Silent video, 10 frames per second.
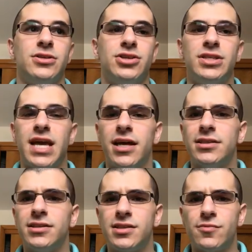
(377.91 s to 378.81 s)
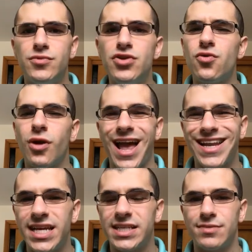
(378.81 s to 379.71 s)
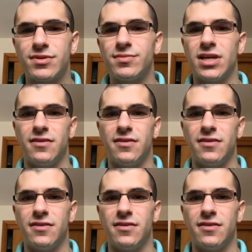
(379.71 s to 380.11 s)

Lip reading: She's had some newer headache symptoms